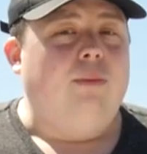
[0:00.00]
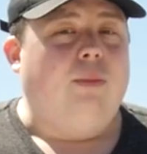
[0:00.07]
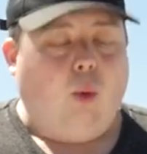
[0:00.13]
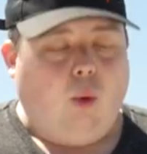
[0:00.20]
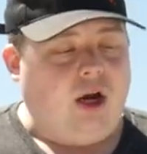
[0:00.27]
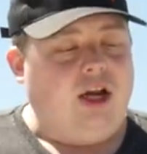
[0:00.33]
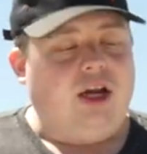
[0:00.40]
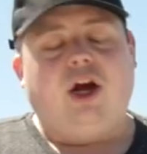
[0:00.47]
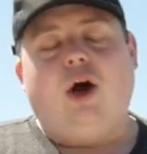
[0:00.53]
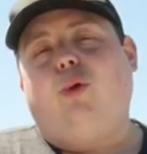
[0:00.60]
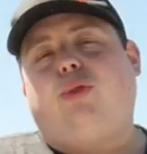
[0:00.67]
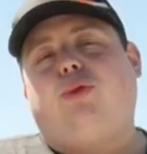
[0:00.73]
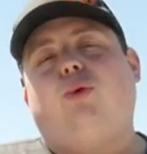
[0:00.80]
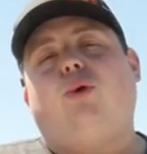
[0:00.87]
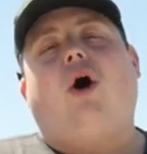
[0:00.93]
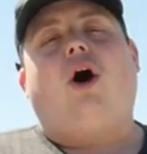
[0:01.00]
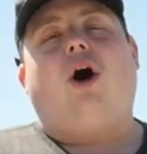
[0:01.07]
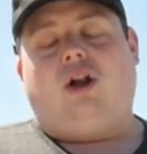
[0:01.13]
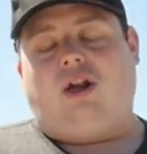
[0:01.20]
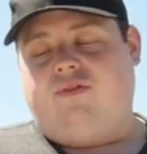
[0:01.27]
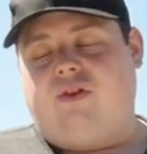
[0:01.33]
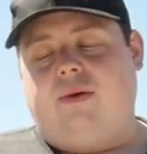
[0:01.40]
But we're going to go through
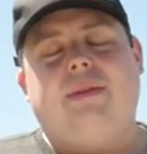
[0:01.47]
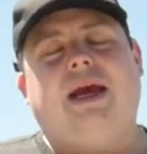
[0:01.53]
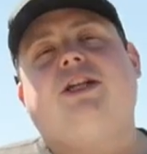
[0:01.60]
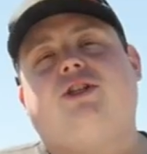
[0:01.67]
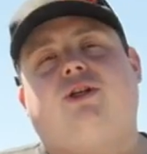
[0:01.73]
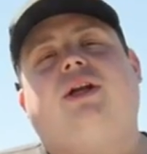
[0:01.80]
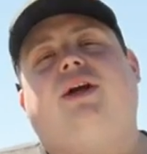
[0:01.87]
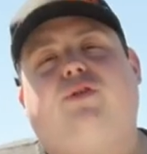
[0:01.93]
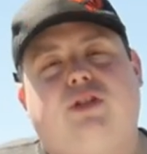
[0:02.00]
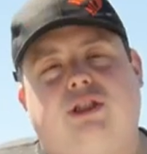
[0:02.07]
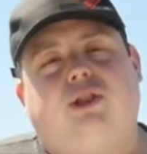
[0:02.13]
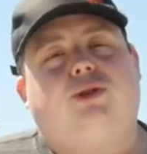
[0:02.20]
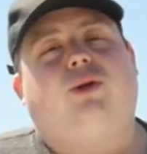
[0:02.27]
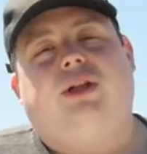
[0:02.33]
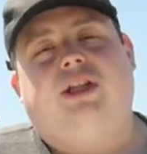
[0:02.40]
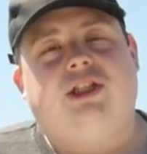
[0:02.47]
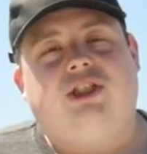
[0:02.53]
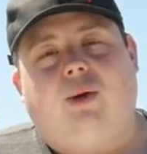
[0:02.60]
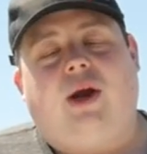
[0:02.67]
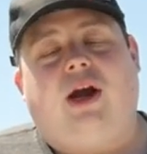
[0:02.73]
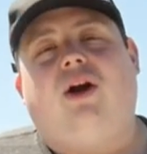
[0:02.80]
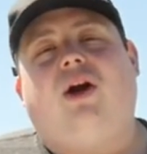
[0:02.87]
all of the major differences between these
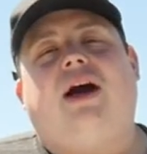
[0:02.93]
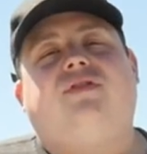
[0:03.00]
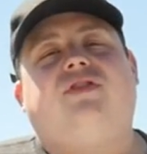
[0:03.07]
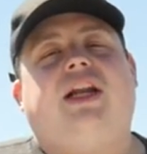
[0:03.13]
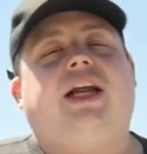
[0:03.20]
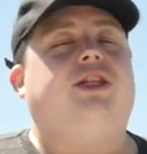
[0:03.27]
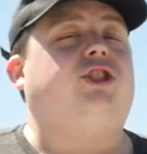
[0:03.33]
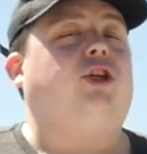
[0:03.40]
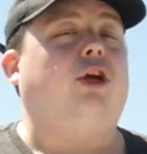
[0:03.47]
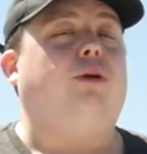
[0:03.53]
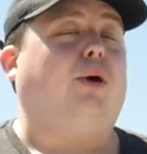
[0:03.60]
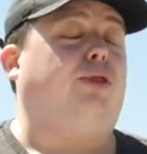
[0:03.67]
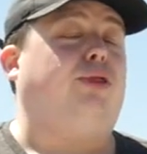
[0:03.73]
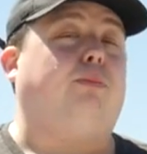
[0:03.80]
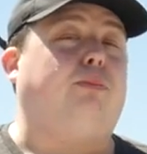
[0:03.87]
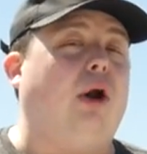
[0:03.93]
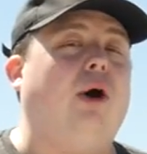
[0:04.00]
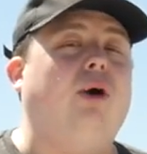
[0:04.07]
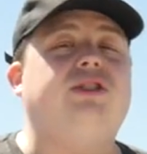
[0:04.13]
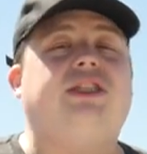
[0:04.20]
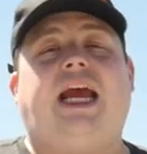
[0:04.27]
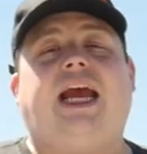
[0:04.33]
two aircraft today and show you both the pros